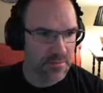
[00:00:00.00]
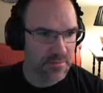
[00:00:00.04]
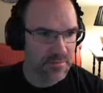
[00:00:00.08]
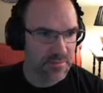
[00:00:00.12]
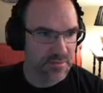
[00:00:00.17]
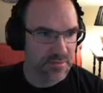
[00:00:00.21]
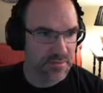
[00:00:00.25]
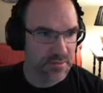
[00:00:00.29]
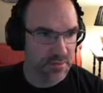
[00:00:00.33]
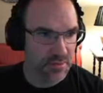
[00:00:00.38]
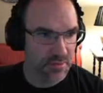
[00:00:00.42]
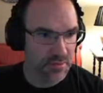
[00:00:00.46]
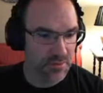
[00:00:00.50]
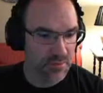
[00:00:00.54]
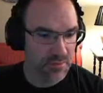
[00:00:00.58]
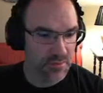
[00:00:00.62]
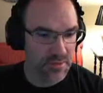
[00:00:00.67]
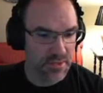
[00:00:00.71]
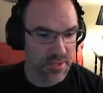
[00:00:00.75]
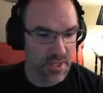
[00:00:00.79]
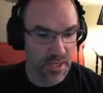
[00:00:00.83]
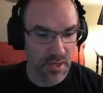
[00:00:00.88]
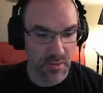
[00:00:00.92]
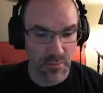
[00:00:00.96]
So,
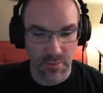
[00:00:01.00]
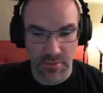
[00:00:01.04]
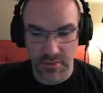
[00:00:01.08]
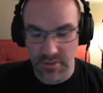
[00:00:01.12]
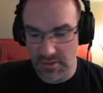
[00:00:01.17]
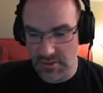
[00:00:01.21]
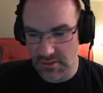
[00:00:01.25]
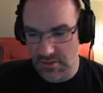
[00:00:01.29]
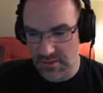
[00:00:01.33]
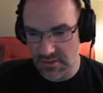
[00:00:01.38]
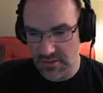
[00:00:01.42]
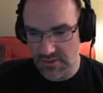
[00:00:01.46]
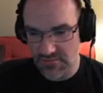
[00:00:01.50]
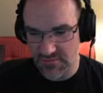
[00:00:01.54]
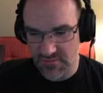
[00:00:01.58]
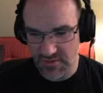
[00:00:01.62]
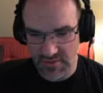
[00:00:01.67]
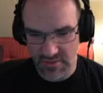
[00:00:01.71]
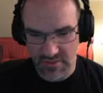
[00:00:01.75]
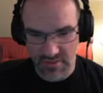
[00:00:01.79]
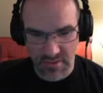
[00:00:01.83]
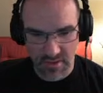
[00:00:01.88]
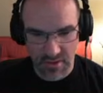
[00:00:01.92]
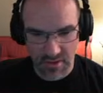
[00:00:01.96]
yeah, we're going to leave
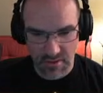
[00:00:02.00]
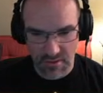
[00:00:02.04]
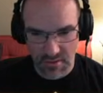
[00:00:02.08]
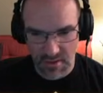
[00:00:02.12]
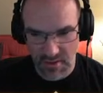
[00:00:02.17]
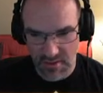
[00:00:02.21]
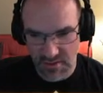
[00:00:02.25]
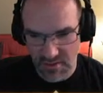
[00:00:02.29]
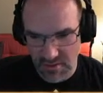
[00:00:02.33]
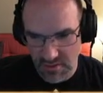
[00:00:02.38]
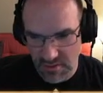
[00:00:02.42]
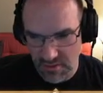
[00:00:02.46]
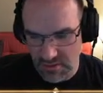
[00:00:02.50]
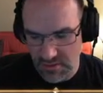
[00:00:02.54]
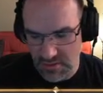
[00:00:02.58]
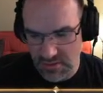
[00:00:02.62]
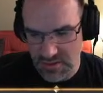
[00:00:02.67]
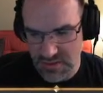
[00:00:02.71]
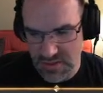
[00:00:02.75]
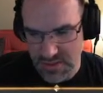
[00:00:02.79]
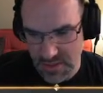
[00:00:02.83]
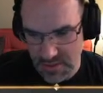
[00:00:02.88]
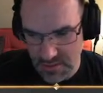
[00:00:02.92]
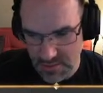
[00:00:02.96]
it there, I think,
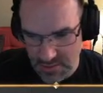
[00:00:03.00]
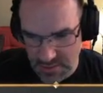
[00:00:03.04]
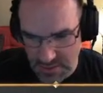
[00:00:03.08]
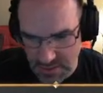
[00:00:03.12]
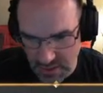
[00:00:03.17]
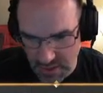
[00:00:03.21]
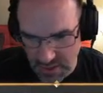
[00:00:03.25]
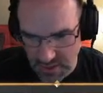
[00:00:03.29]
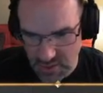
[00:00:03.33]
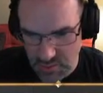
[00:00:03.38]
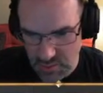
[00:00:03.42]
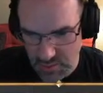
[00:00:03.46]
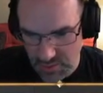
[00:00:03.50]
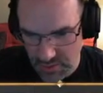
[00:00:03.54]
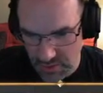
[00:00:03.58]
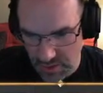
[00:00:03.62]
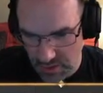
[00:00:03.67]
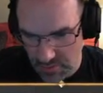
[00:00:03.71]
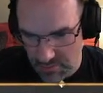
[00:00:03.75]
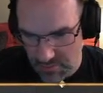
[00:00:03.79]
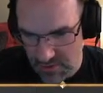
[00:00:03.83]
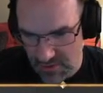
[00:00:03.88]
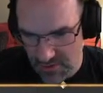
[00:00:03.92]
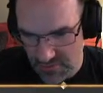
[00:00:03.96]
as far as the actual
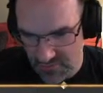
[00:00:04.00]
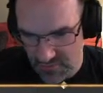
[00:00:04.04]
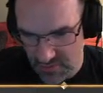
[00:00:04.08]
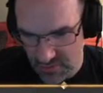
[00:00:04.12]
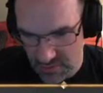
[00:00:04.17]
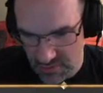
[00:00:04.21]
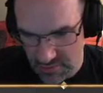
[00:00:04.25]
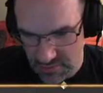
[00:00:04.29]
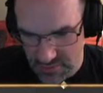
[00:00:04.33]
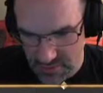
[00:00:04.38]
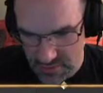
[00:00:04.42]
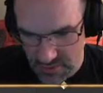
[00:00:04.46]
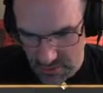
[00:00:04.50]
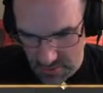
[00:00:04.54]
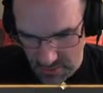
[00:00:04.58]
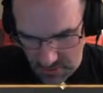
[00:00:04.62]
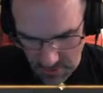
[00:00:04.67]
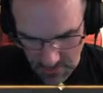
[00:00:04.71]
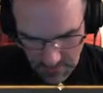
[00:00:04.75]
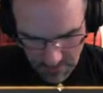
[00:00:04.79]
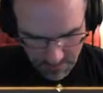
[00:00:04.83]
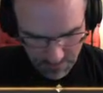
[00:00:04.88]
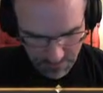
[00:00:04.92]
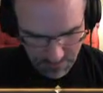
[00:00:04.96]
game dev goes.
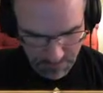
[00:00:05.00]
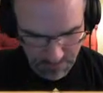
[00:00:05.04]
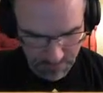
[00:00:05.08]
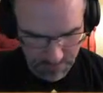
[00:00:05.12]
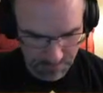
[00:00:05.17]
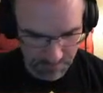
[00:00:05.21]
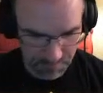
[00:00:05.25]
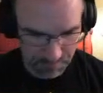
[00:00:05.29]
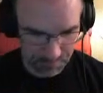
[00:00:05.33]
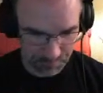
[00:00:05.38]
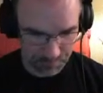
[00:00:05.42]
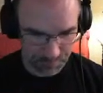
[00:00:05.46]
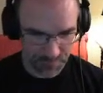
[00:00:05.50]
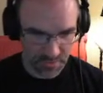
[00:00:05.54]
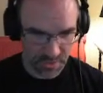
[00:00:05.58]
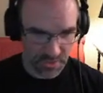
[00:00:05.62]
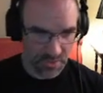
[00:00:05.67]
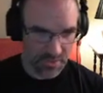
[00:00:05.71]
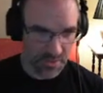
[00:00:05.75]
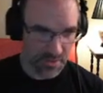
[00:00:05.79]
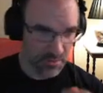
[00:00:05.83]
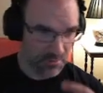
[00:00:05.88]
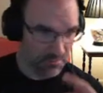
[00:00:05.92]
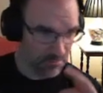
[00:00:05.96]

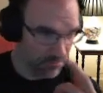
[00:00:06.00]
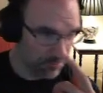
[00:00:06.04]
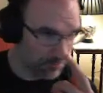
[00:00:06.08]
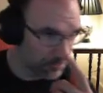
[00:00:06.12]
A